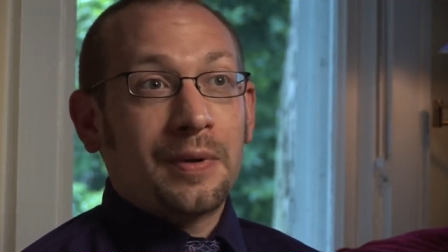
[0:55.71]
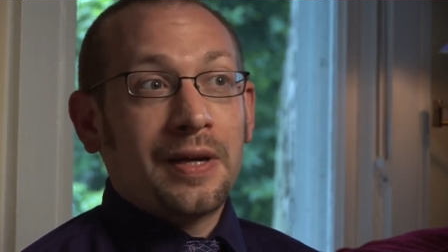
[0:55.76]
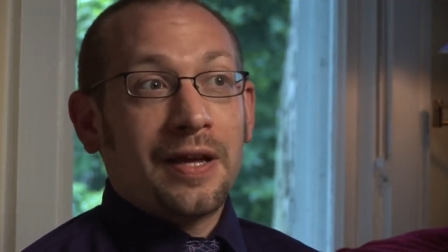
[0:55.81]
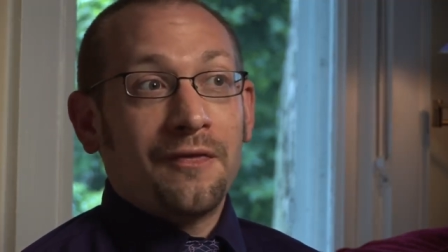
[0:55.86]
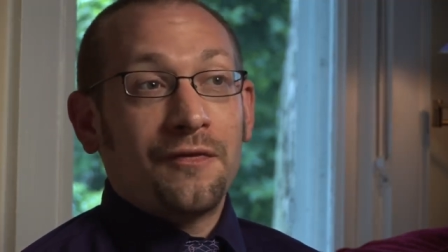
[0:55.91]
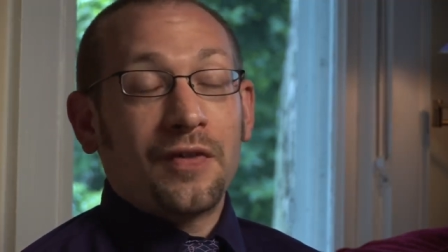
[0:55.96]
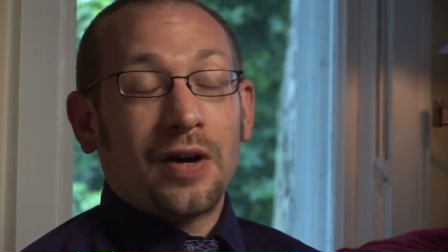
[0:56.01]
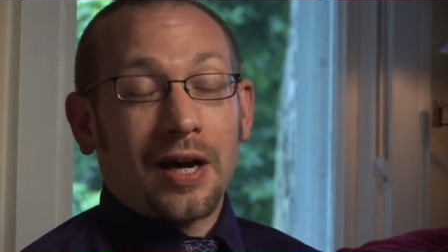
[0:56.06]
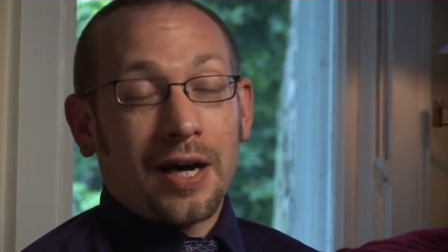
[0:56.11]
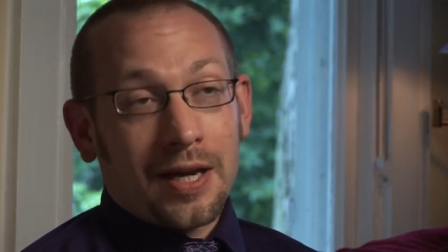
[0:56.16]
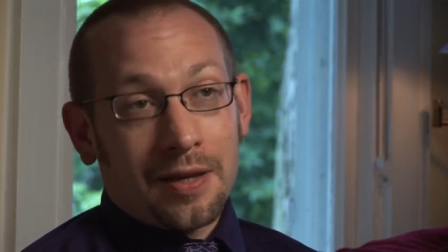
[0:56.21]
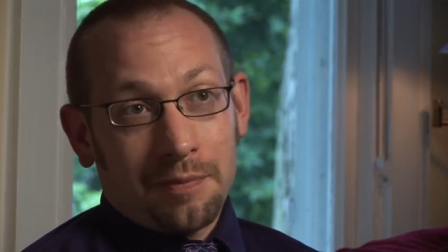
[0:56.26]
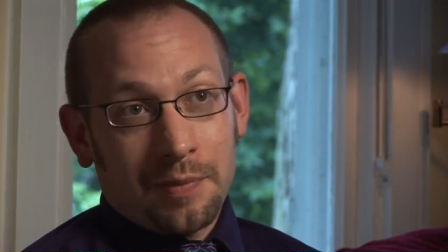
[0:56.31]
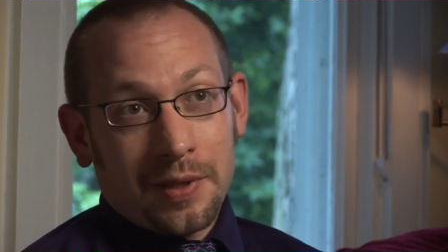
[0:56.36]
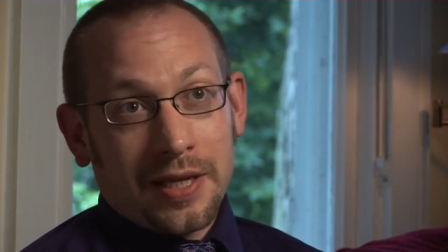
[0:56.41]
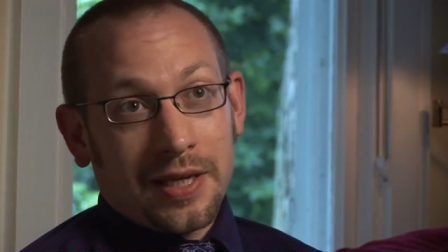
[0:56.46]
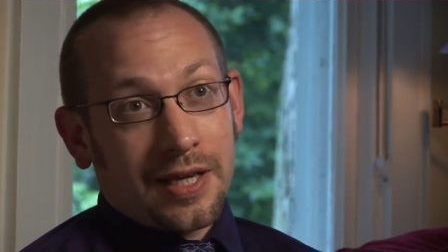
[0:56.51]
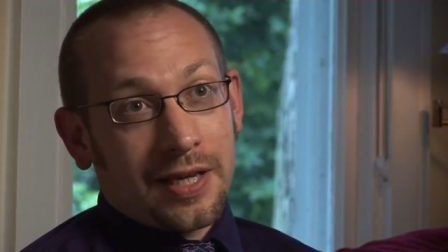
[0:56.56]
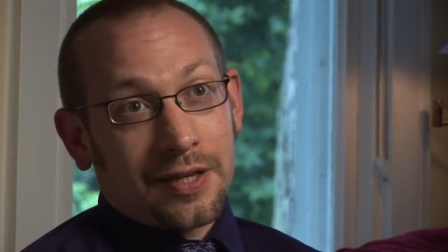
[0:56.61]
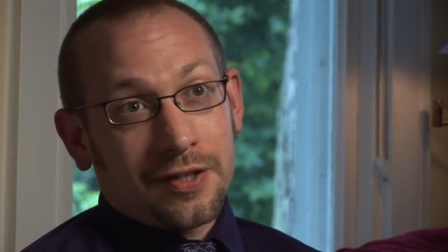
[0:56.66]
if I
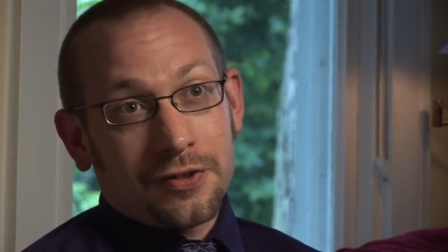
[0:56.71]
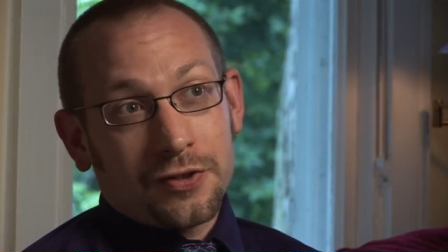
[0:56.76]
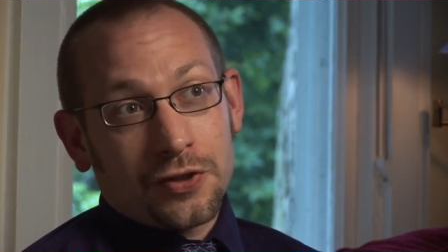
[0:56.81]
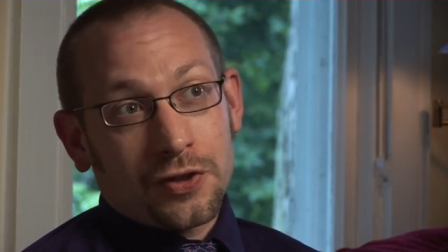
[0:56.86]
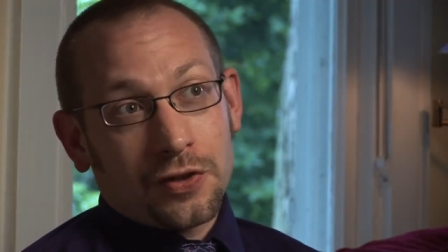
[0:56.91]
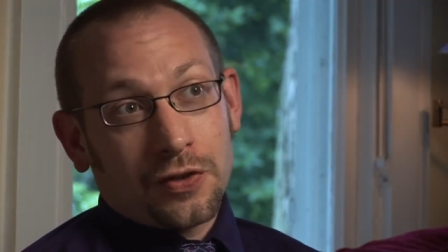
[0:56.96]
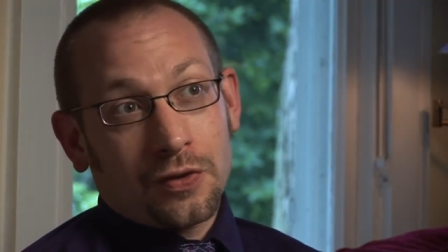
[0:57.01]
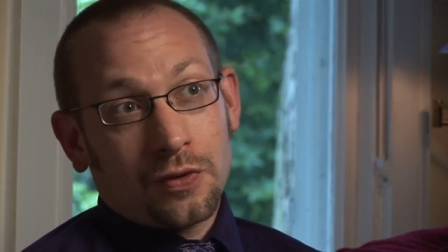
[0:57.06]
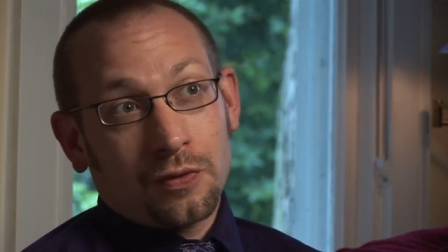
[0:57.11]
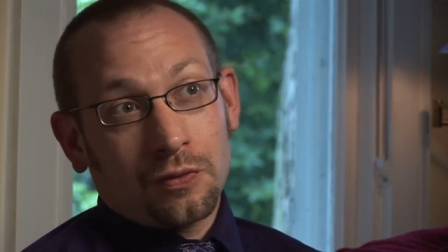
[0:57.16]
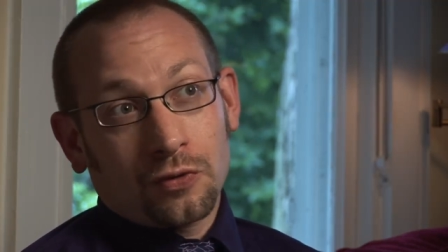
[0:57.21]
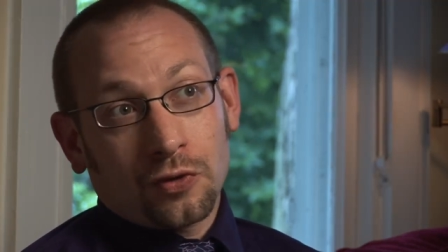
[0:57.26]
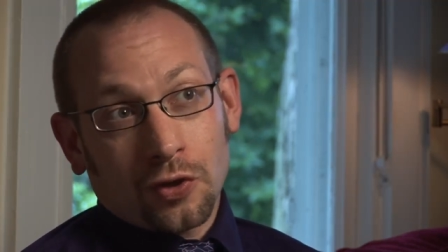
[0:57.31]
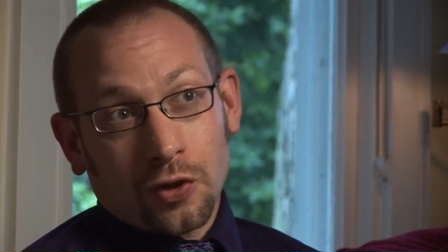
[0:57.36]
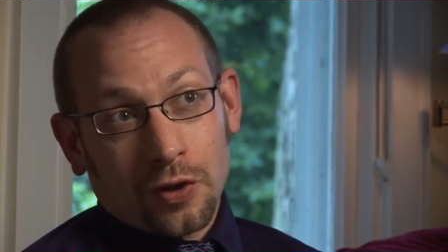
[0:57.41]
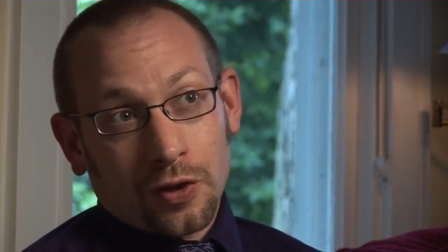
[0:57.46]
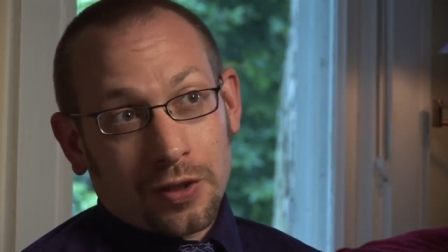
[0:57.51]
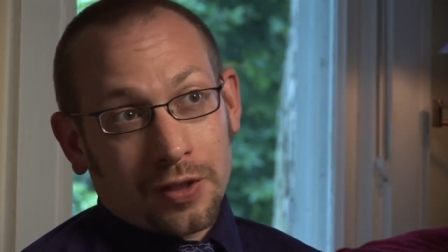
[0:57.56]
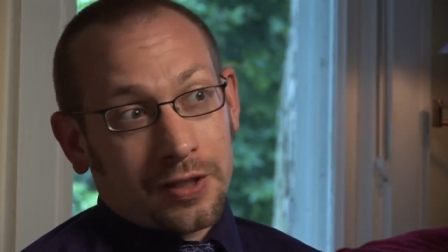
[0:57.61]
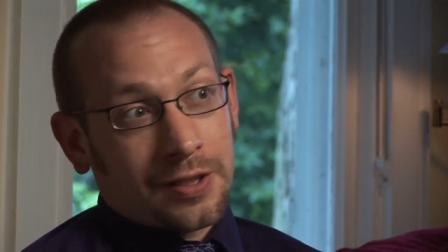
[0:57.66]
begin to
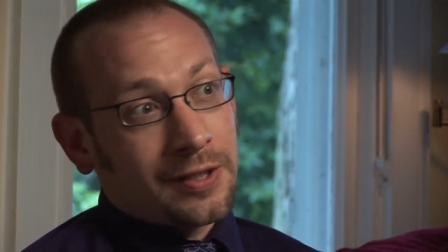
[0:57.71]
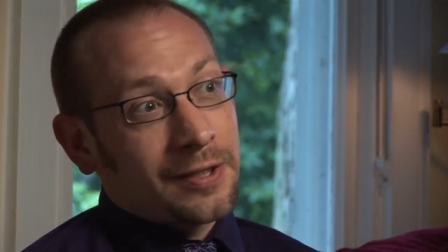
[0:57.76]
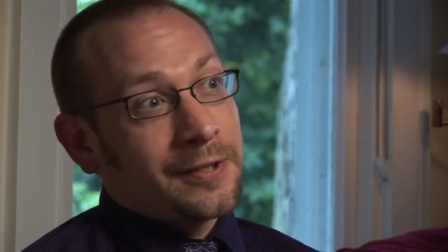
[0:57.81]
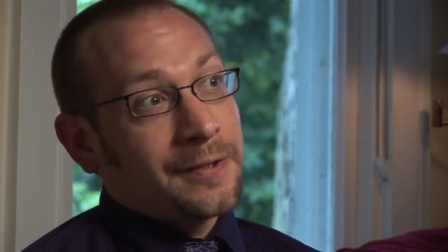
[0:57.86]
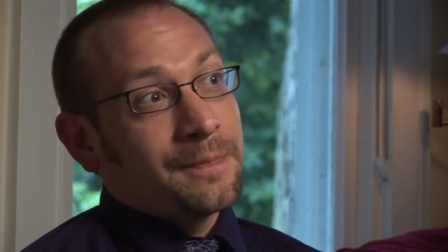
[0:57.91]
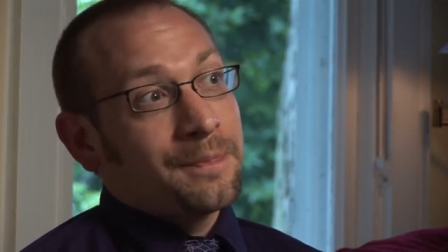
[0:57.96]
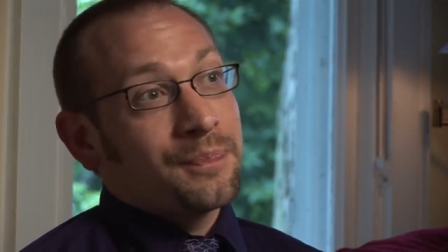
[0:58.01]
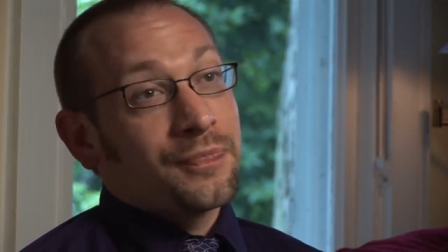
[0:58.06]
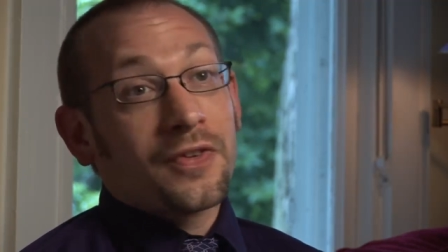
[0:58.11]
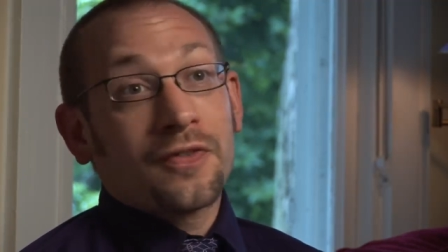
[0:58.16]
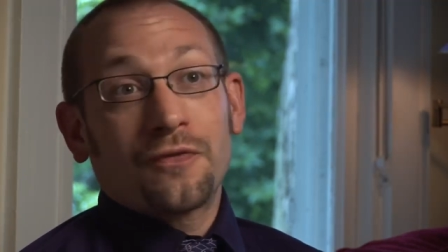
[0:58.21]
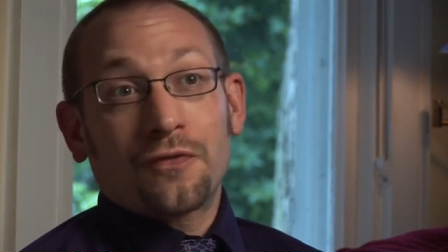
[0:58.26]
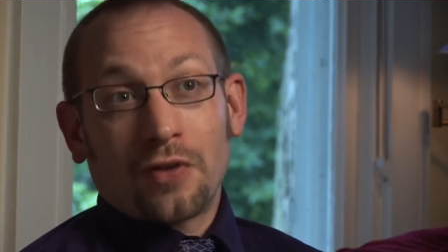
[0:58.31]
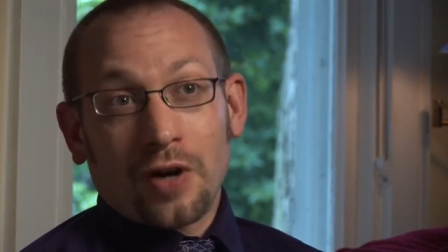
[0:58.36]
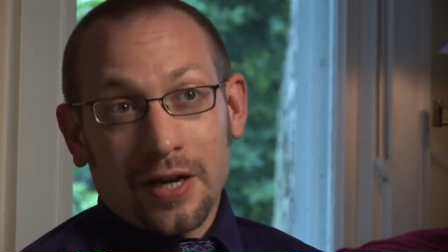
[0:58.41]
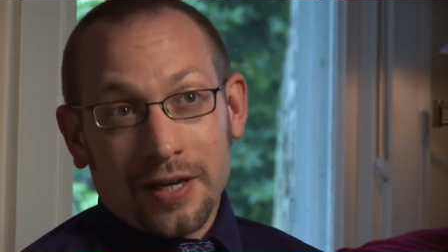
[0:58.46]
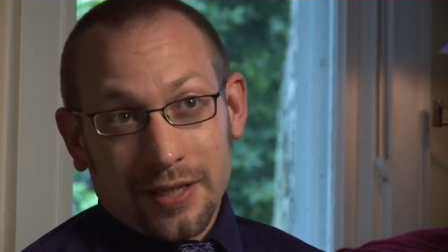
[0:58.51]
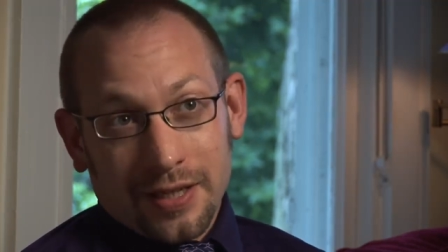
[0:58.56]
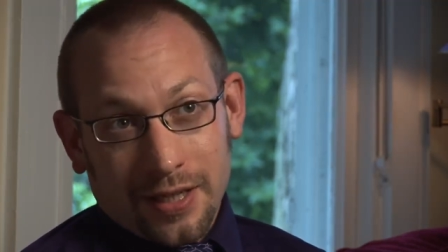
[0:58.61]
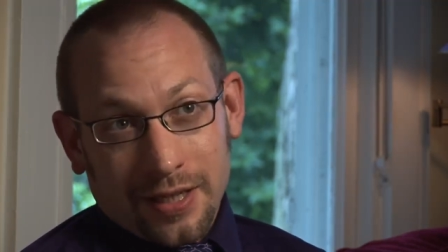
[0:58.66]
look
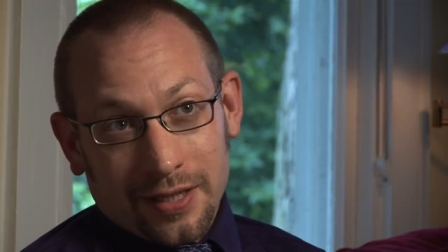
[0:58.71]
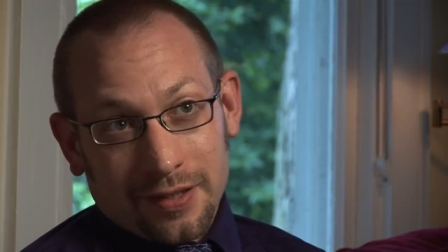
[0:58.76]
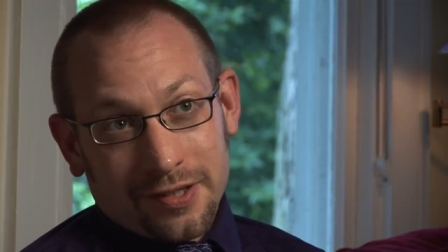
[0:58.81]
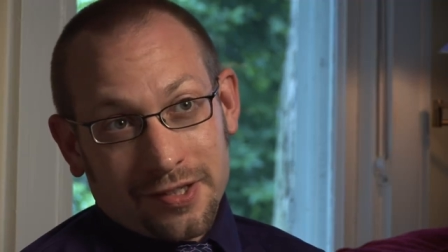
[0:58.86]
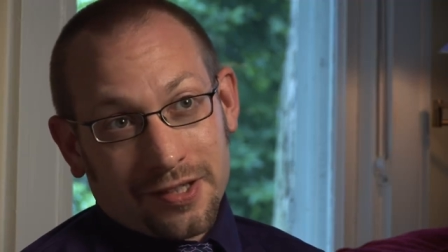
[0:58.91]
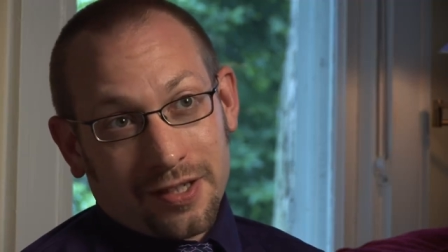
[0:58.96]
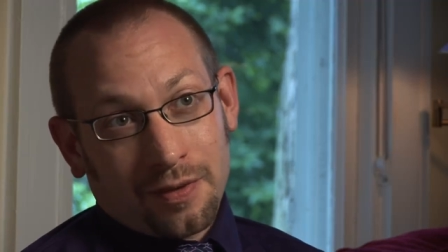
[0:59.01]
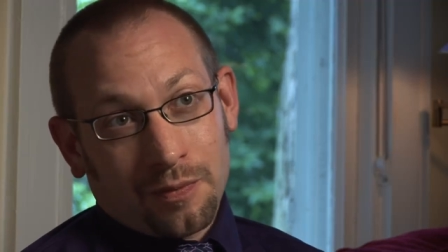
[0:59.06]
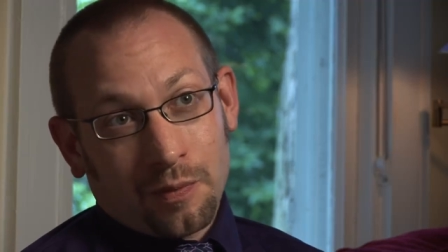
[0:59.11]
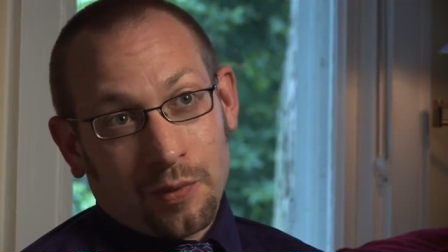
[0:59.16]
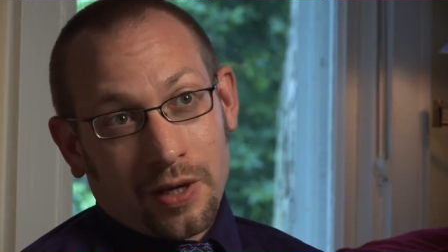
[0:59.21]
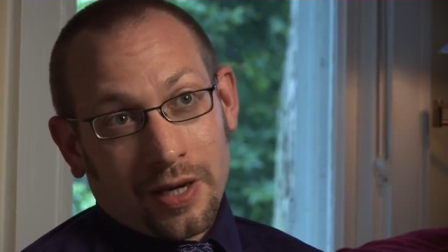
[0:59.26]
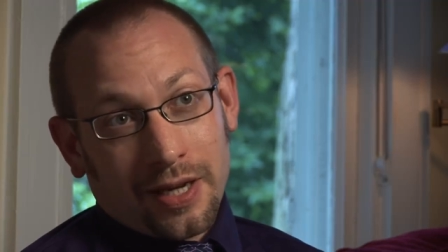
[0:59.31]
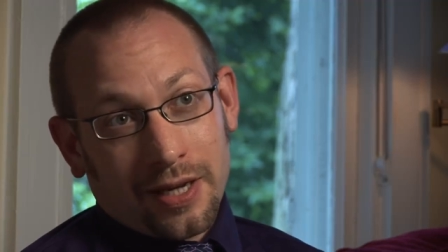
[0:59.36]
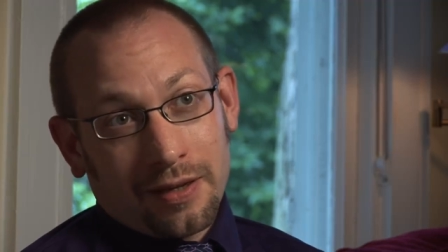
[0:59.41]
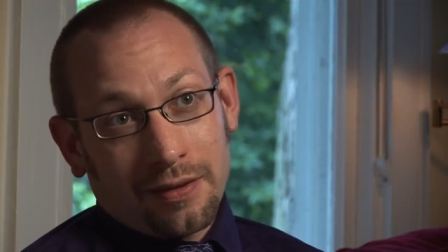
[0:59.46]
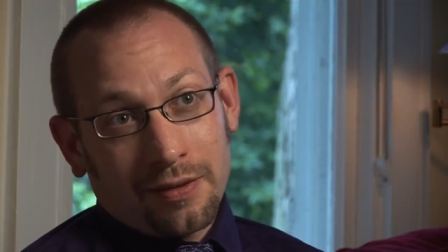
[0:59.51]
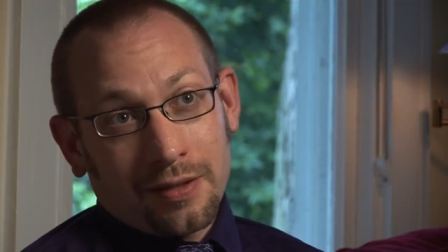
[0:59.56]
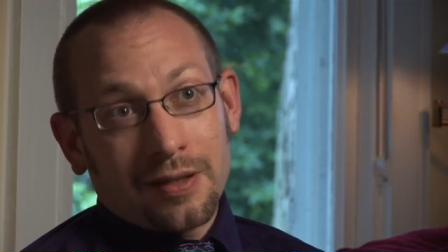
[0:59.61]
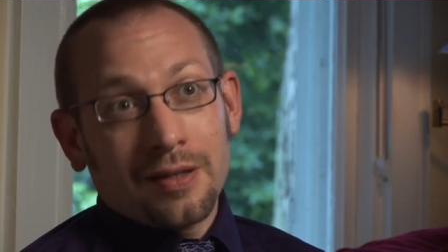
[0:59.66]
frightening in some way,